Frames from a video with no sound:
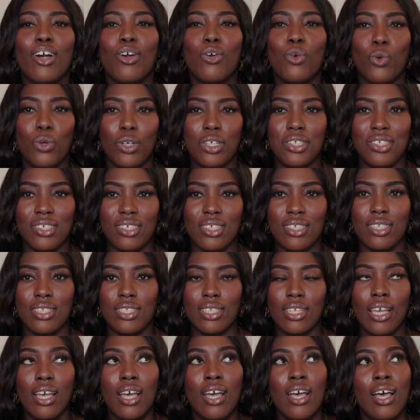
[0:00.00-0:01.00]
gorgeous.
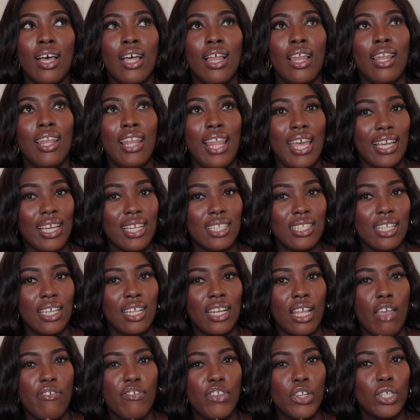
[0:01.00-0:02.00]
Like I said,
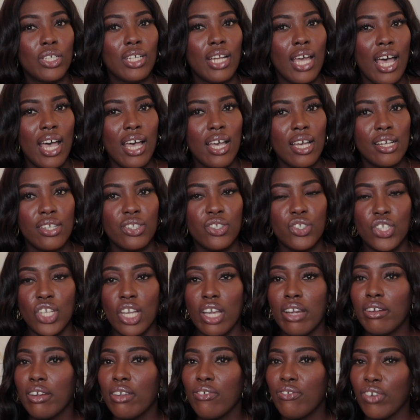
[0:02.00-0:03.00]
if you're not a
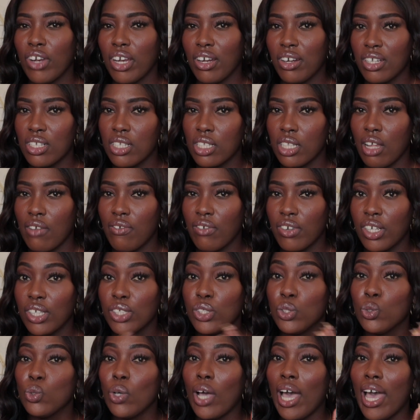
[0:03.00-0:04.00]
cherry fragrance lover,
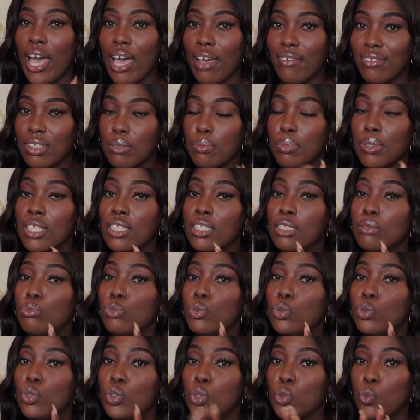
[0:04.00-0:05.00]
you have to be in the
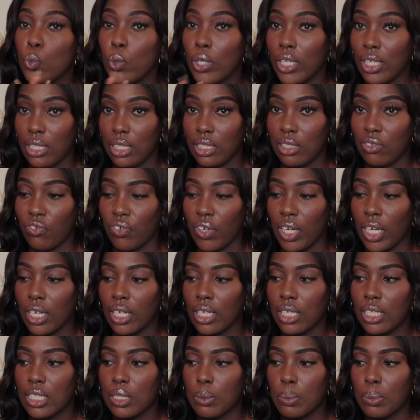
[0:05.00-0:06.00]
mood to wear this
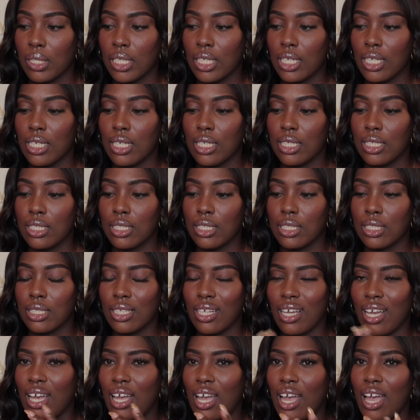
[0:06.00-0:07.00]
fragrance, because
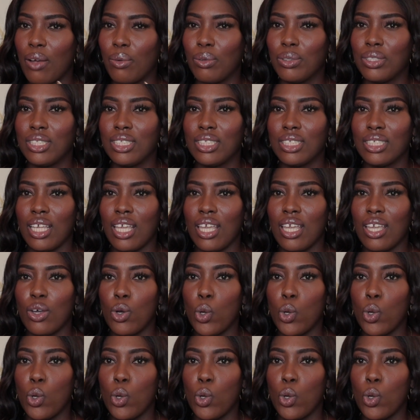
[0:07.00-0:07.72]
I would say,